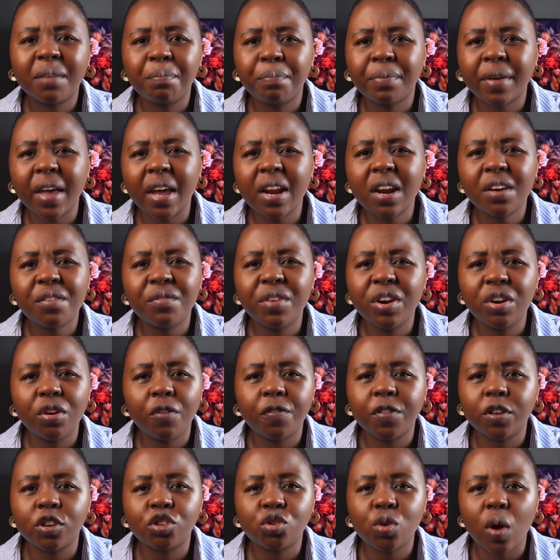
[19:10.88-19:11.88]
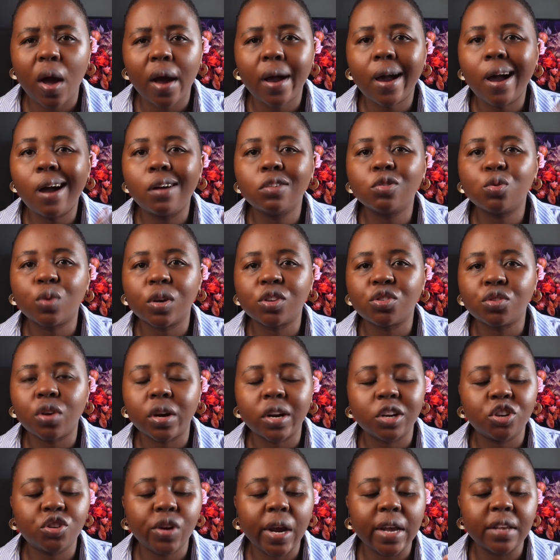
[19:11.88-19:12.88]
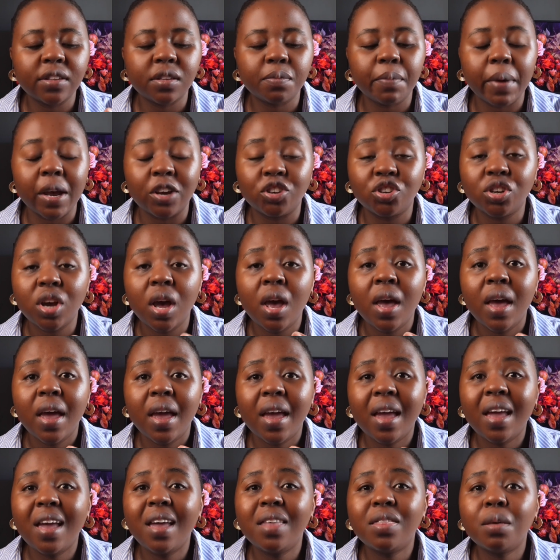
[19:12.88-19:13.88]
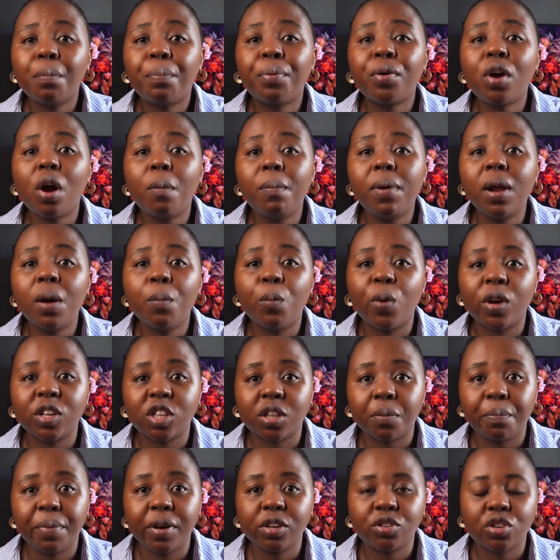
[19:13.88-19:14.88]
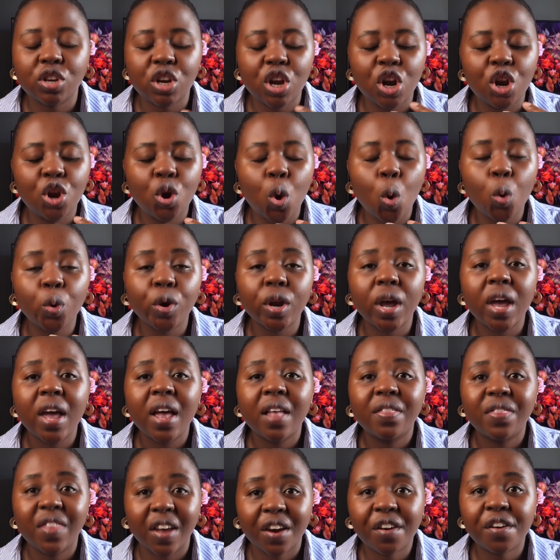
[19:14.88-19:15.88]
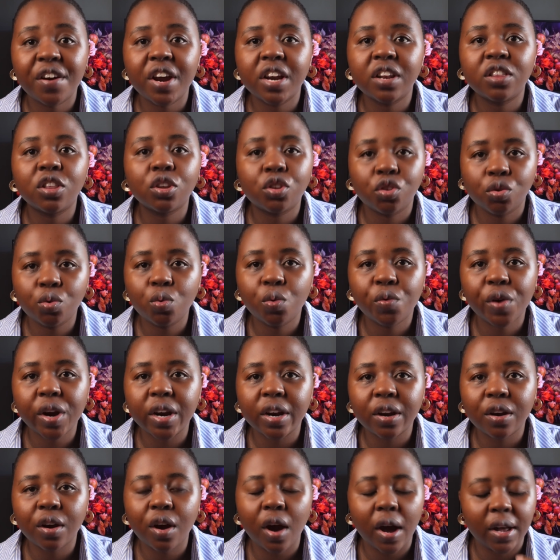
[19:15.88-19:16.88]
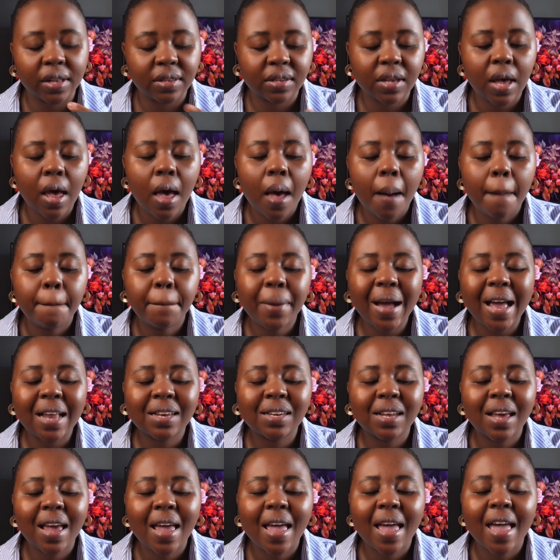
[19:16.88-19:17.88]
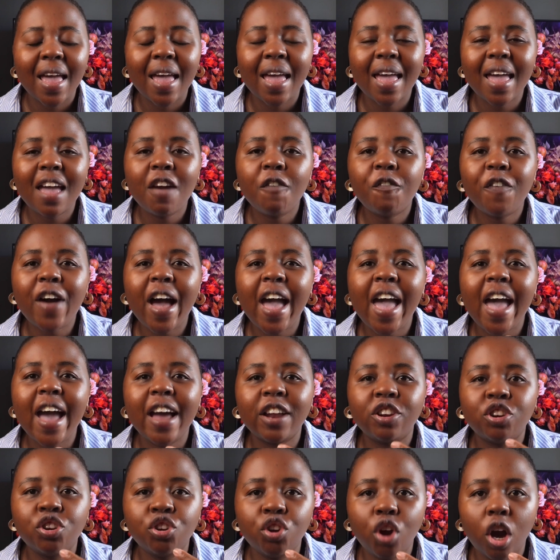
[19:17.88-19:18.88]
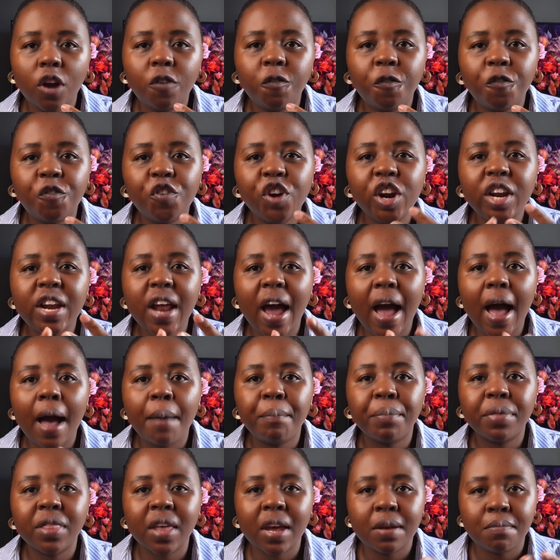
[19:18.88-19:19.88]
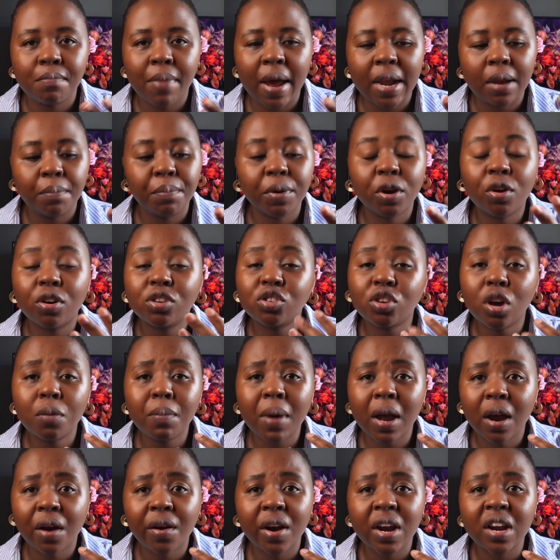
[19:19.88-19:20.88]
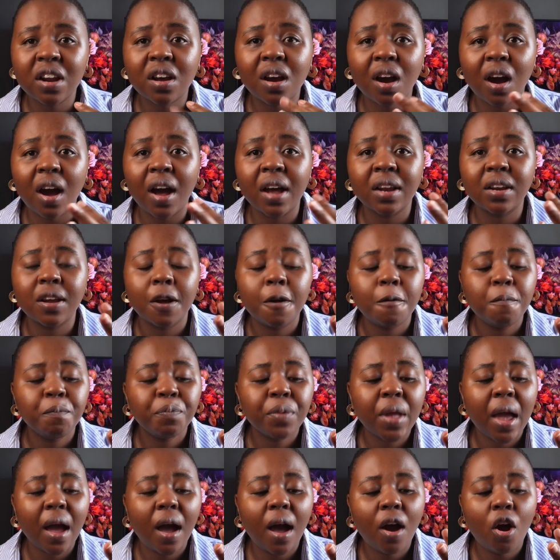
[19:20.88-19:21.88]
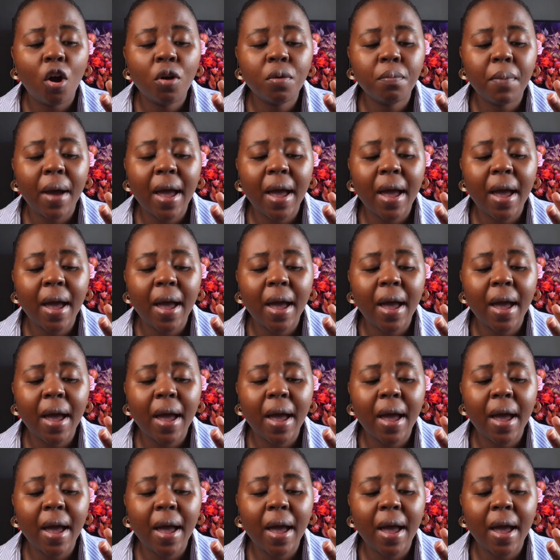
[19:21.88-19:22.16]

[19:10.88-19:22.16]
getting rid of the store accounts was not a train smash. The problem was the personal loan, the two credit cards. But If I had not freed up that money, because on my credit cards, I